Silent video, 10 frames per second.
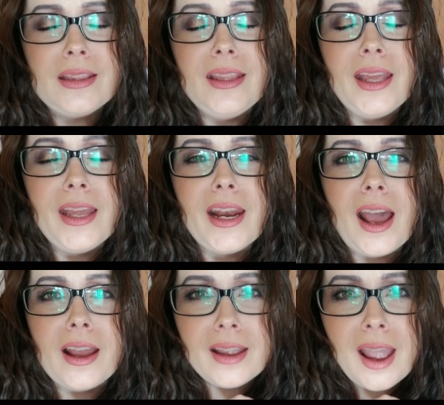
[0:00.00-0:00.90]
that
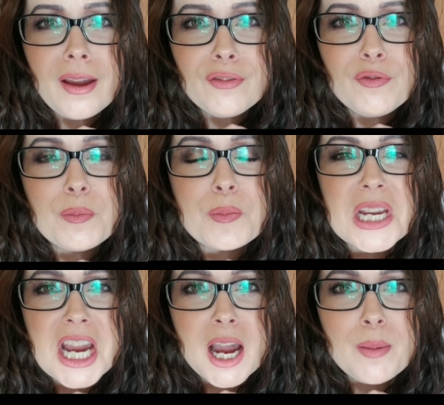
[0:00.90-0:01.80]
I have
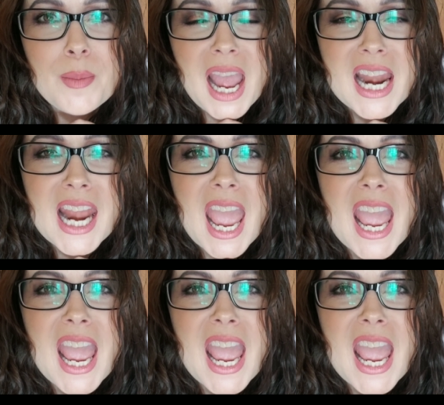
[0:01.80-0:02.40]
become an